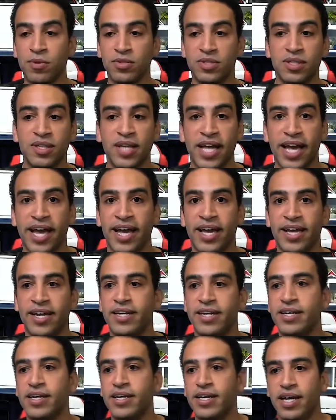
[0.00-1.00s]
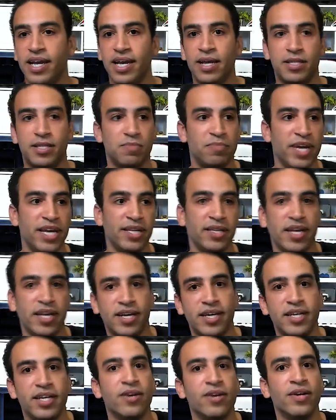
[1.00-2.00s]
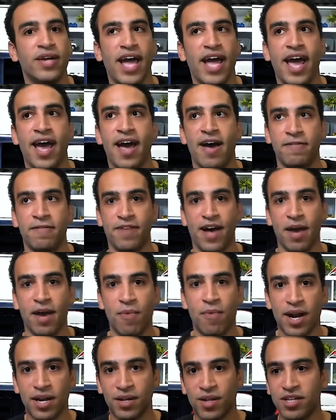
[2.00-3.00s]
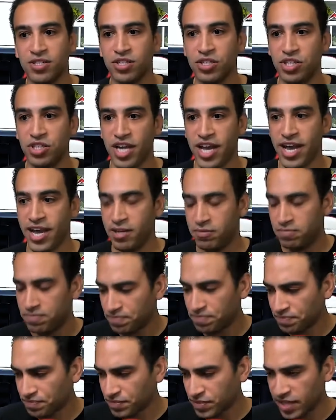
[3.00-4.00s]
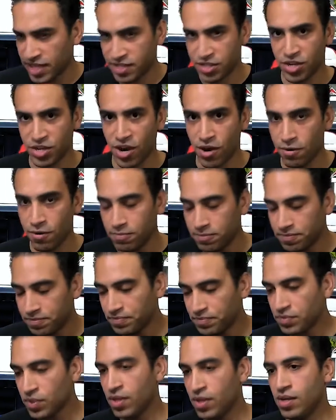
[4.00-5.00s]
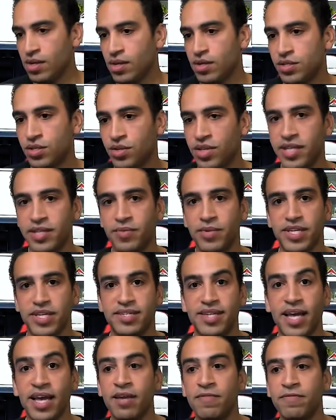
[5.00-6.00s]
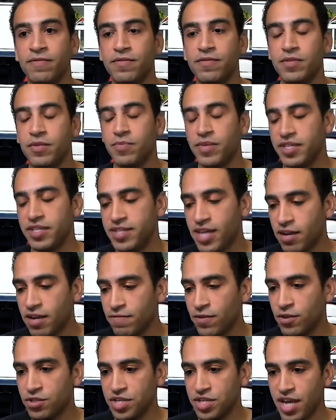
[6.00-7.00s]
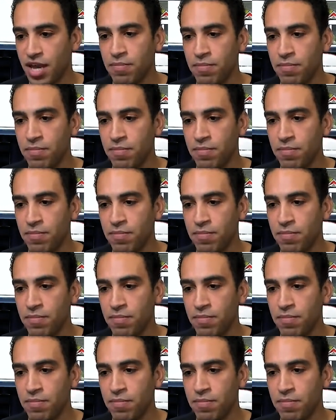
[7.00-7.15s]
delay. It's been like a year and a half. I want to launch a chain. Let's go. So then when the second version came